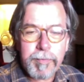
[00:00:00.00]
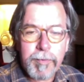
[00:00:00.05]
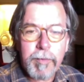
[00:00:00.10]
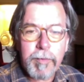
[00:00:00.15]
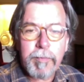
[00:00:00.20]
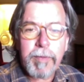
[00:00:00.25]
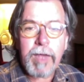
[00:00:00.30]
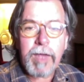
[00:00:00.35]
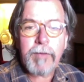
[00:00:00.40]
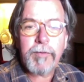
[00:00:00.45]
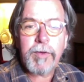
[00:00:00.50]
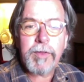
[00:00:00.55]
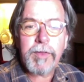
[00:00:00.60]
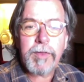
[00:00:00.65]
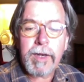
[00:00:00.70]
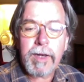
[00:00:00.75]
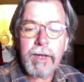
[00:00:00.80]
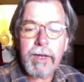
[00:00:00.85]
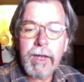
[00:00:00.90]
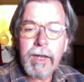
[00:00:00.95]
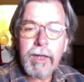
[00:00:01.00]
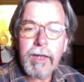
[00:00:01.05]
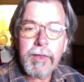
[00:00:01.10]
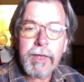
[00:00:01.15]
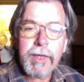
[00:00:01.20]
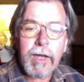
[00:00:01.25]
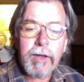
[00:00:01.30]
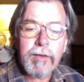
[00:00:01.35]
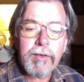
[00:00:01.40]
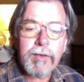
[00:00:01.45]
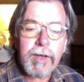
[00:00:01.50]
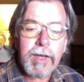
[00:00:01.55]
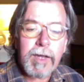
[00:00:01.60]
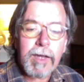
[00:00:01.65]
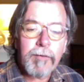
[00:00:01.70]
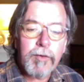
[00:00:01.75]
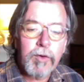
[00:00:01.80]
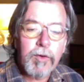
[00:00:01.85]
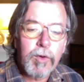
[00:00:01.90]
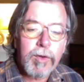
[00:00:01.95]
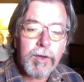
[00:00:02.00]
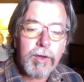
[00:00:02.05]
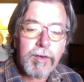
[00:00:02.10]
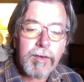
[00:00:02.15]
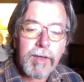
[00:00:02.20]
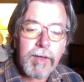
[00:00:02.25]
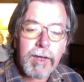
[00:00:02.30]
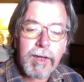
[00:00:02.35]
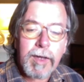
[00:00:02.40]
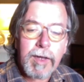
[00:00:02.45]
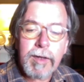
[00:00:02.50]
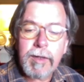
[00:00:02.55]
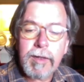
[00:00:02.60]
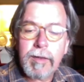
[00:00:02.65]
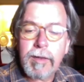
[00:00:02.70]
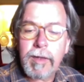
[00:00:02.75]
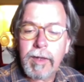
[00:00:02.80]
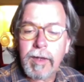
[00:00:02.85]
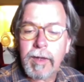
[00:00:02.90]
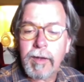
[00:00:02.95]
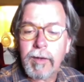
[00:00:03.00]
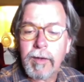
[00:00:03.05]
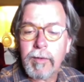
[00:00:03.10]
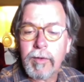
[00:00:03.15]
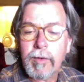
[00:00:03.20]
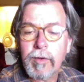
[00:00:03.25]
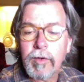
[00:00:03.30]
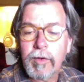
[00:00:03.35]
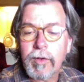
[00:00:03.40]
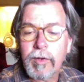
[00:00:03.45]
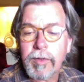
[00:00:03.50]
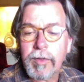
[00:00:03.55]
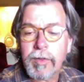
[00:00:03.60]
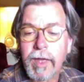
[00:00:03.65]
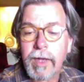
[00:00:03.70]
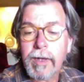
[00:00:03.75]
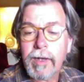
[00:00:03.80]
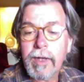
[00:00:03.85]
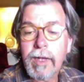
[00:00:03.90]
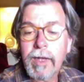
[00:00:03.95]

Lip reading: pay for that. The council have noticed that, and due to that,